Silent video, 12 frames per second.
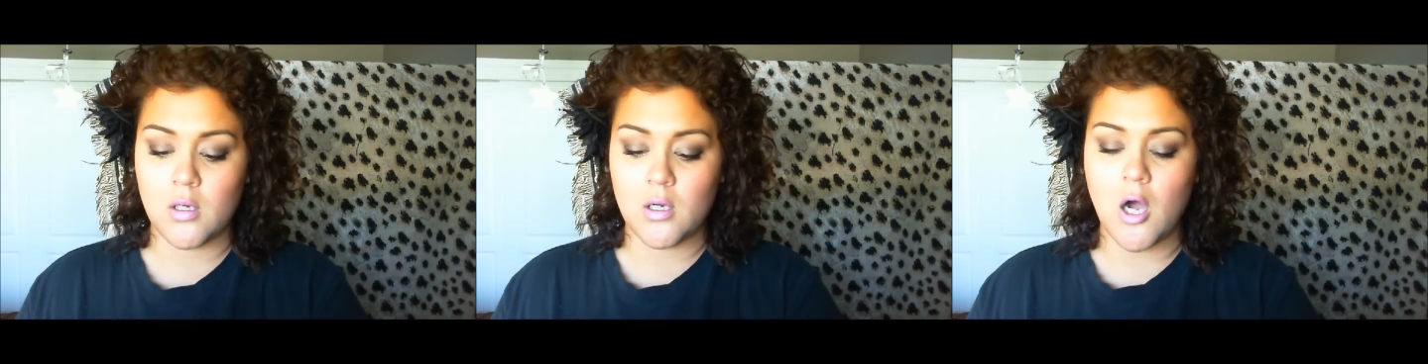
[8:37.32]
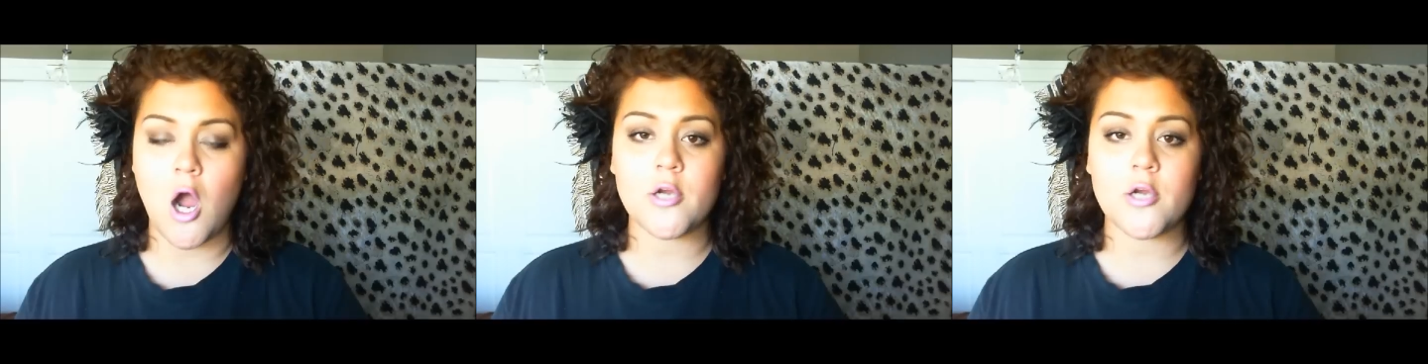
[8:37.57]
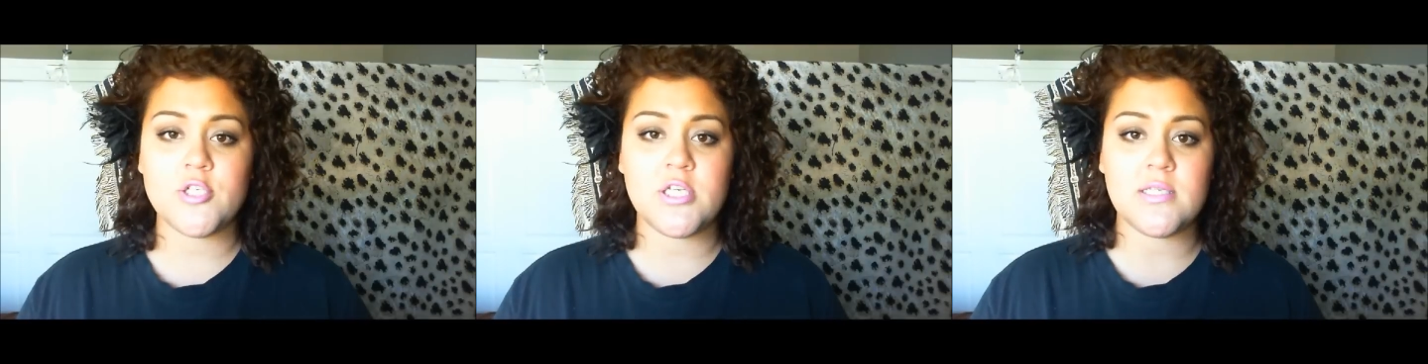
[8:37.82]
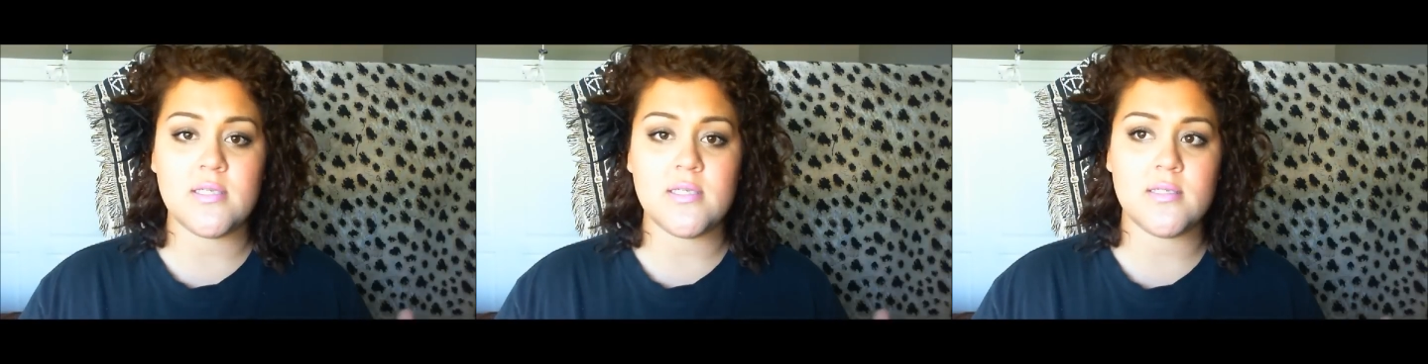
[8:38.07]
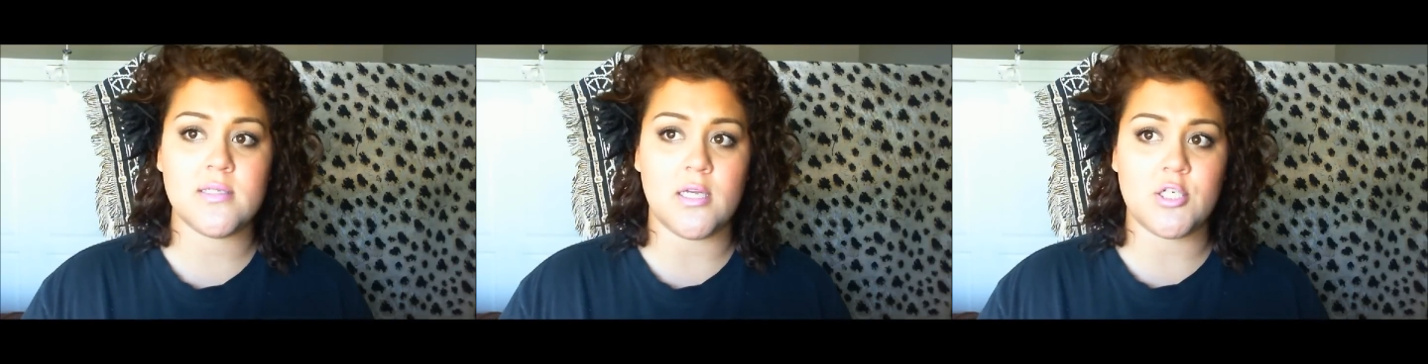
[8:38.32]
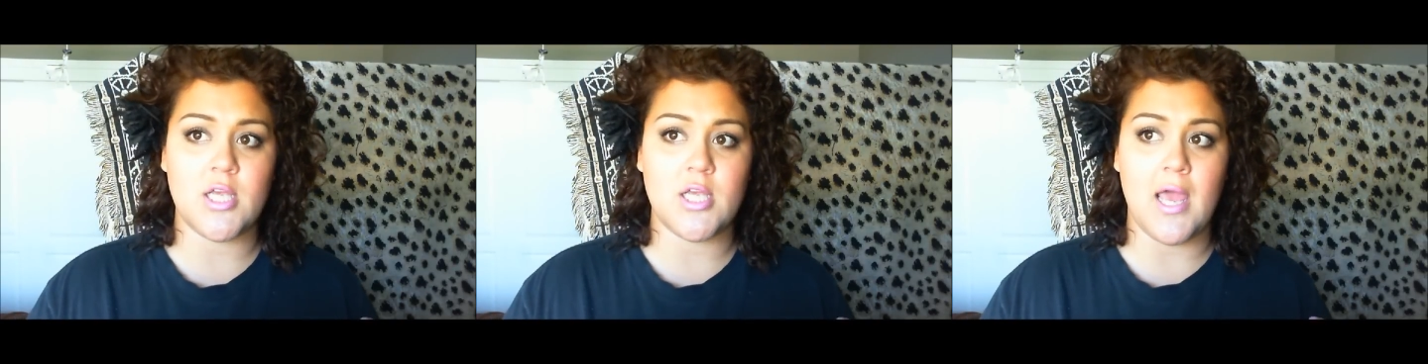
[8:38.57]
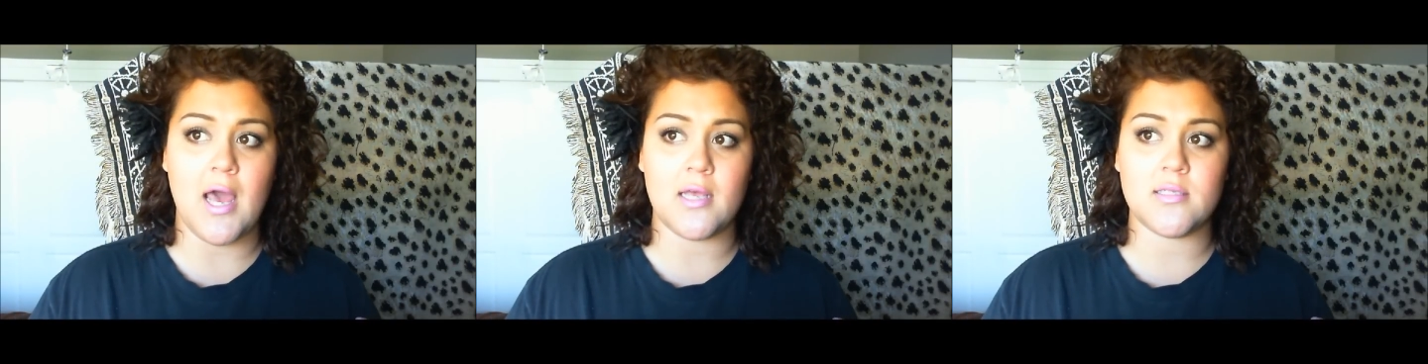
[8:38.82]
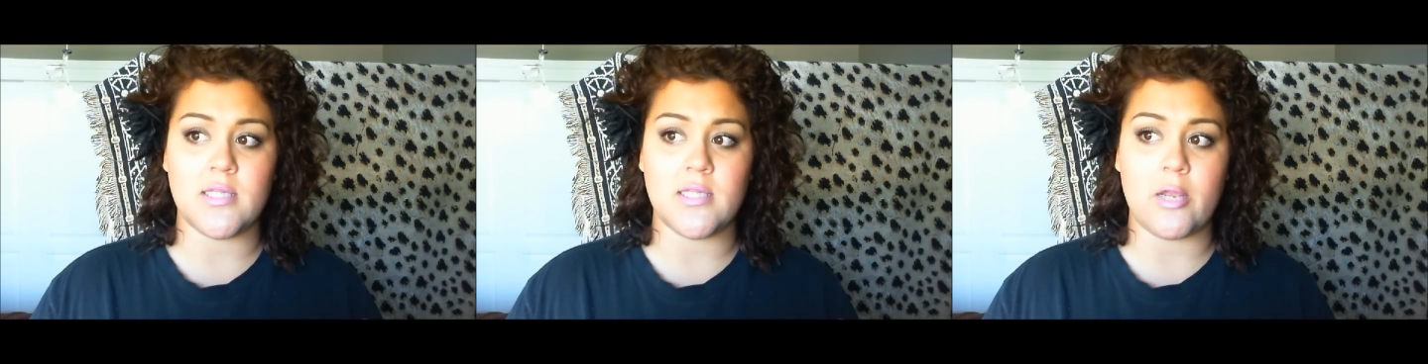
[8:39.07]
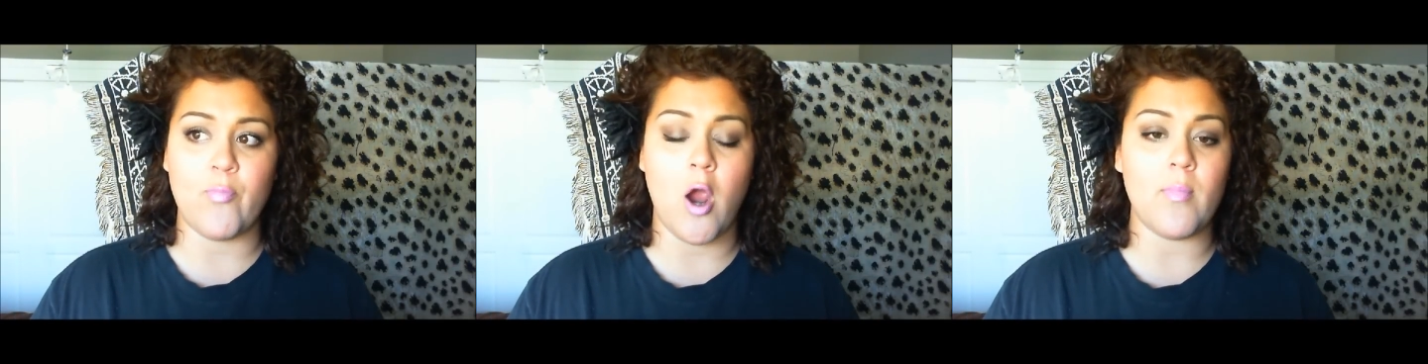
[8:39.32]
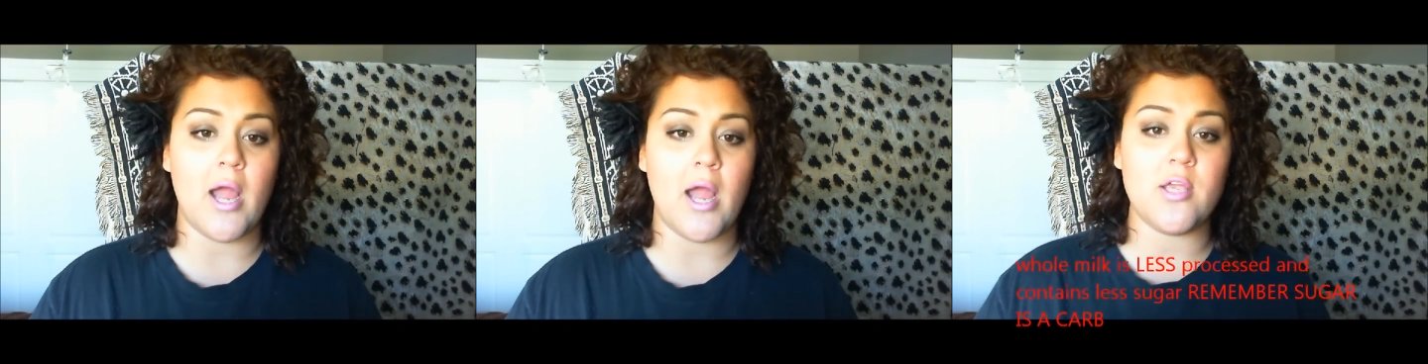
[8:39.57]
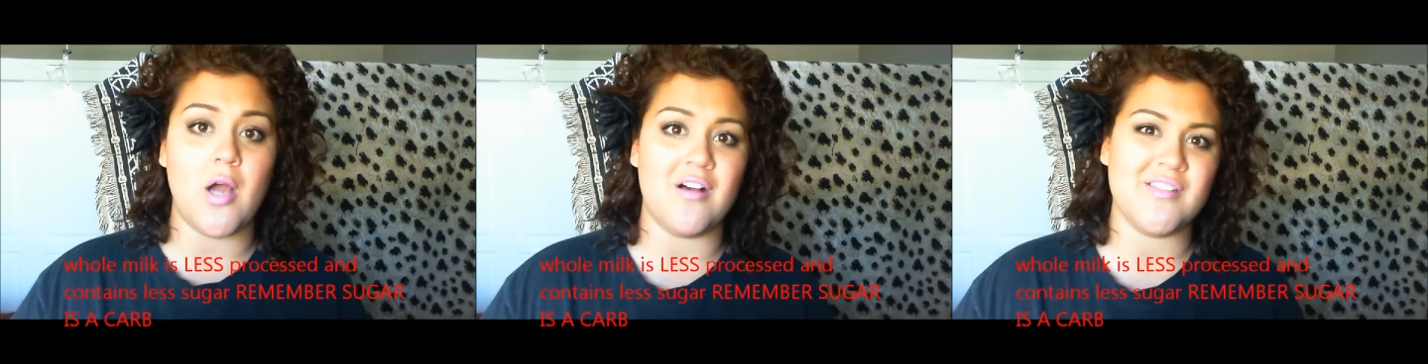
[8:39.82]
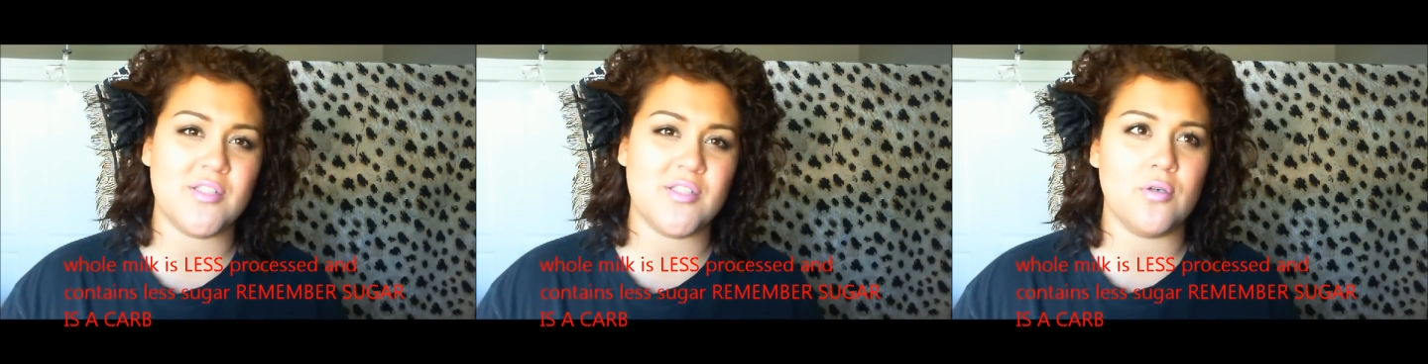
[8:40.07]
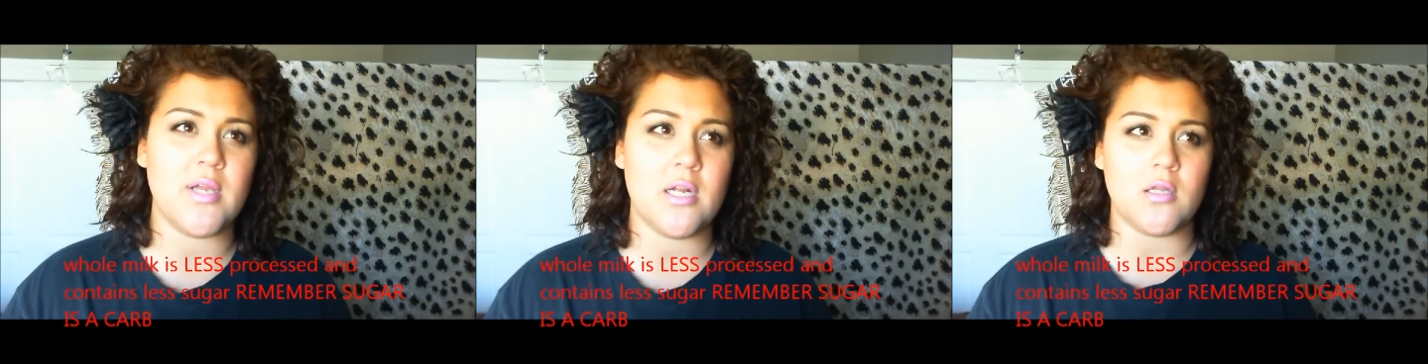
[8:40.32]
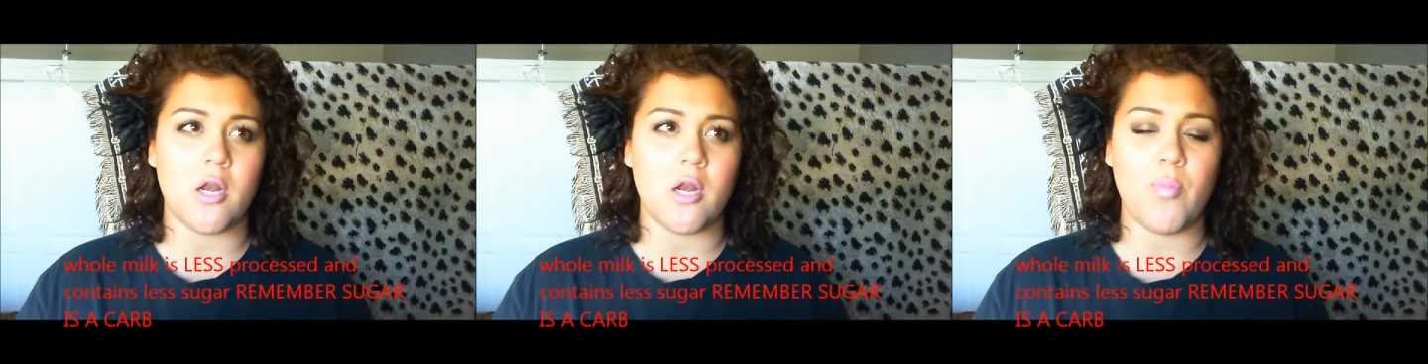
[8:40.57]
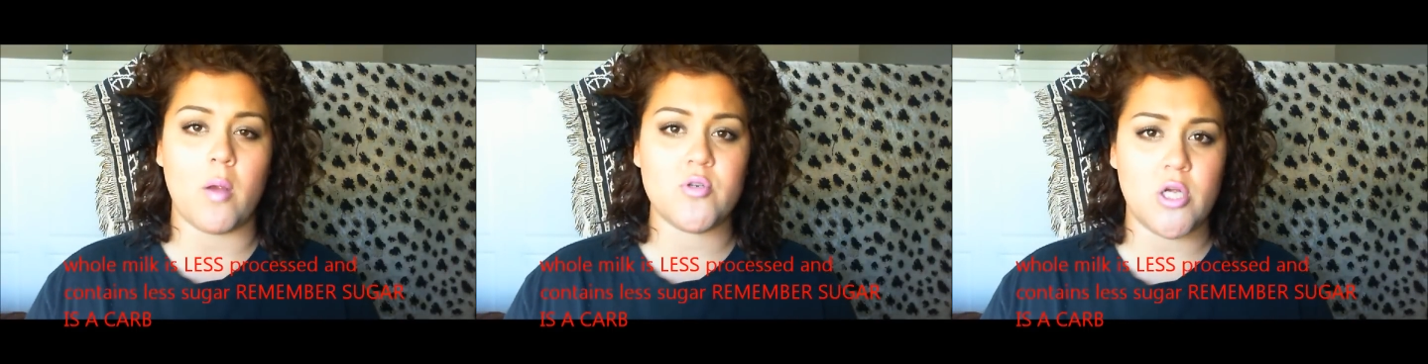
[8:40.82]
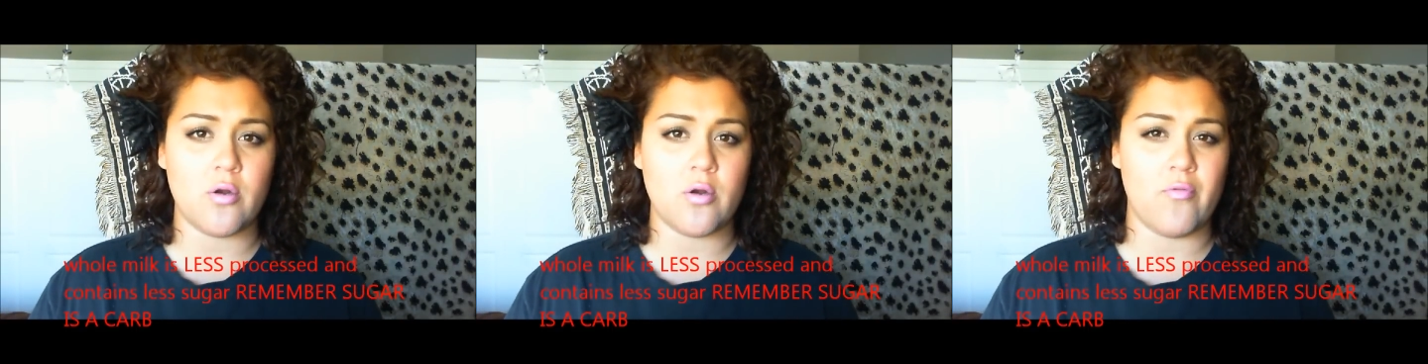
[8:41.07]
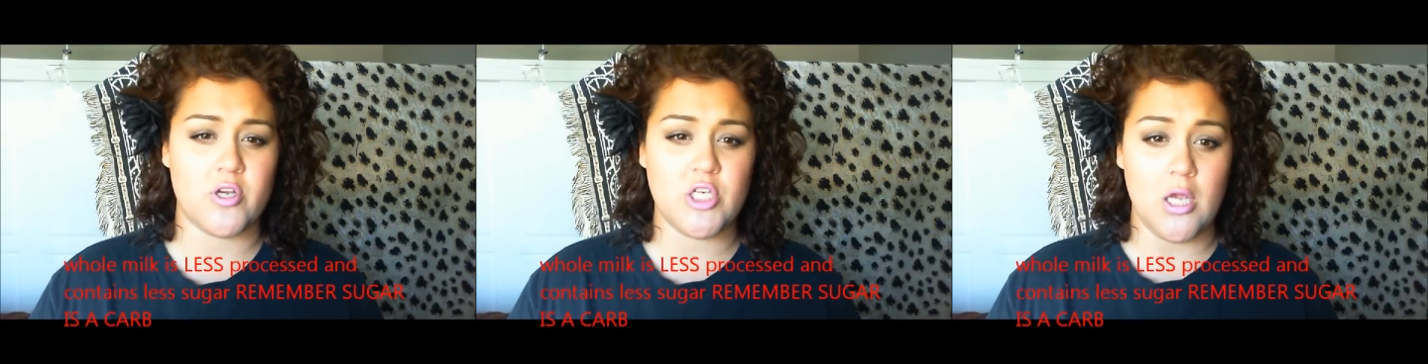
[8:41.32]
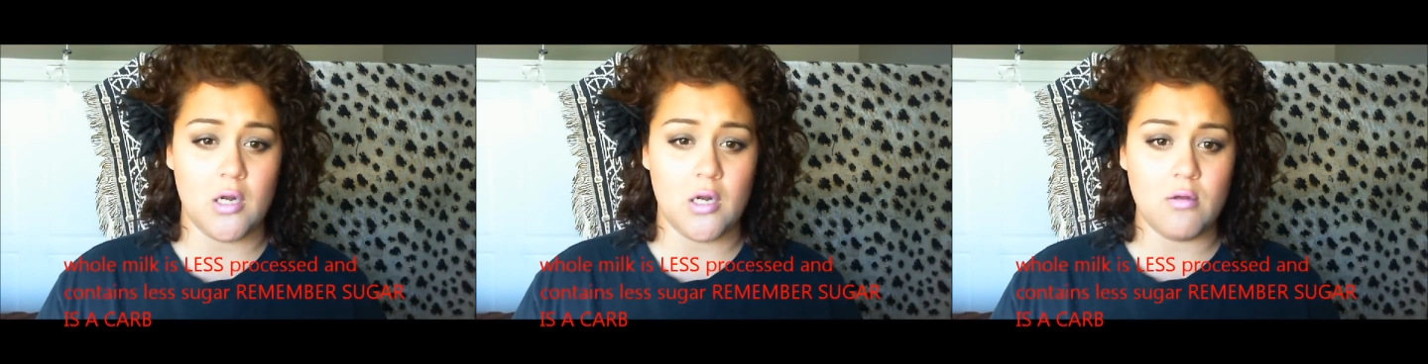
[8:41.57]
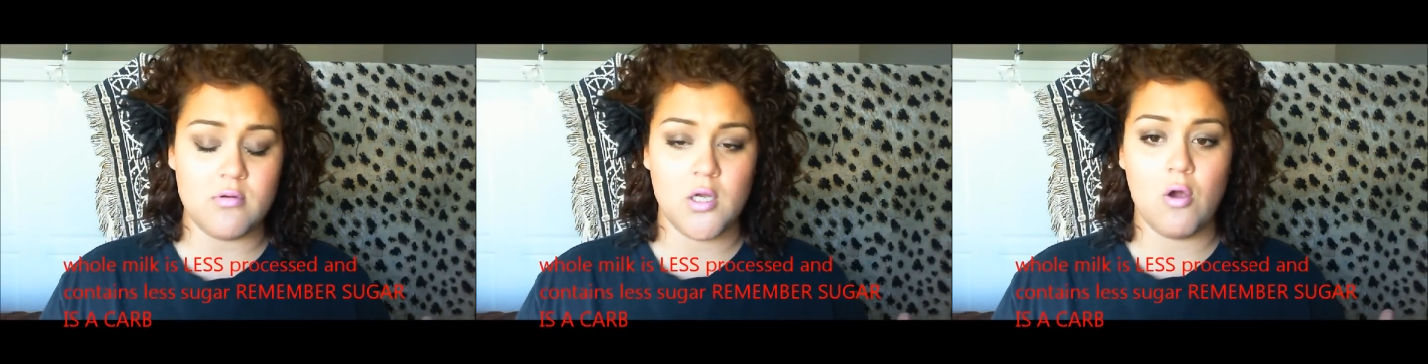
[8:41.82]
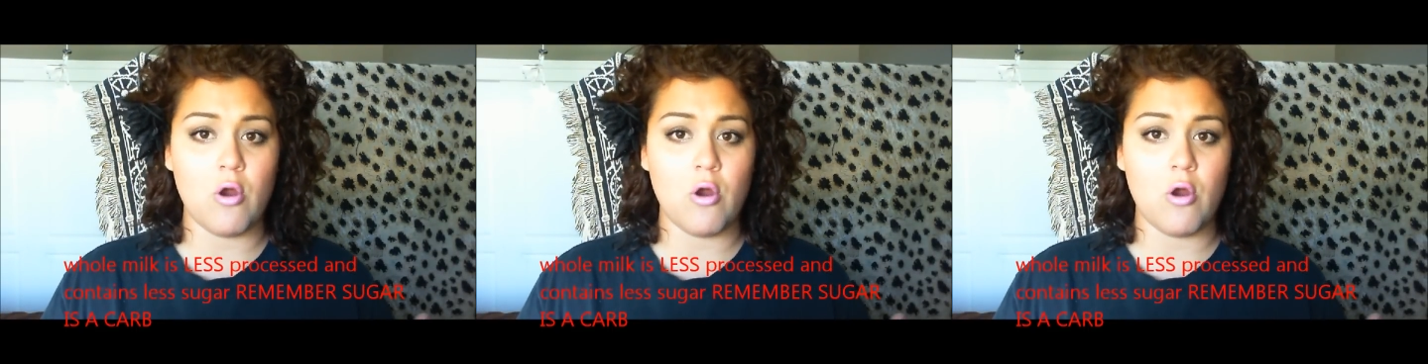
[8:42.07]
Hard cheeses such as I also eat a lot of Parmigiano Reggiano